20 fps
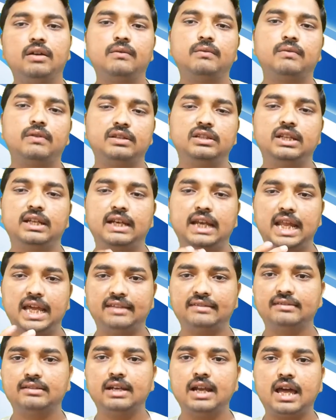So in the
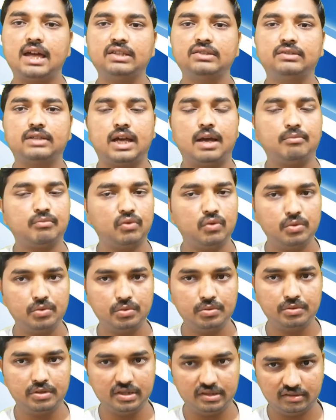next class I'm going
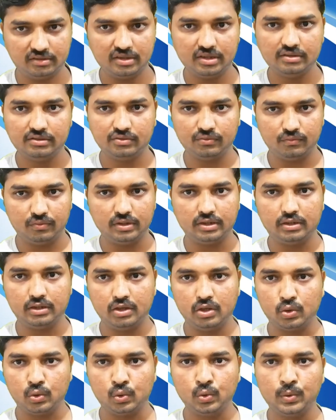to discuss with
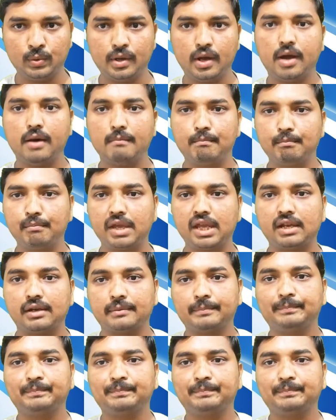you mean,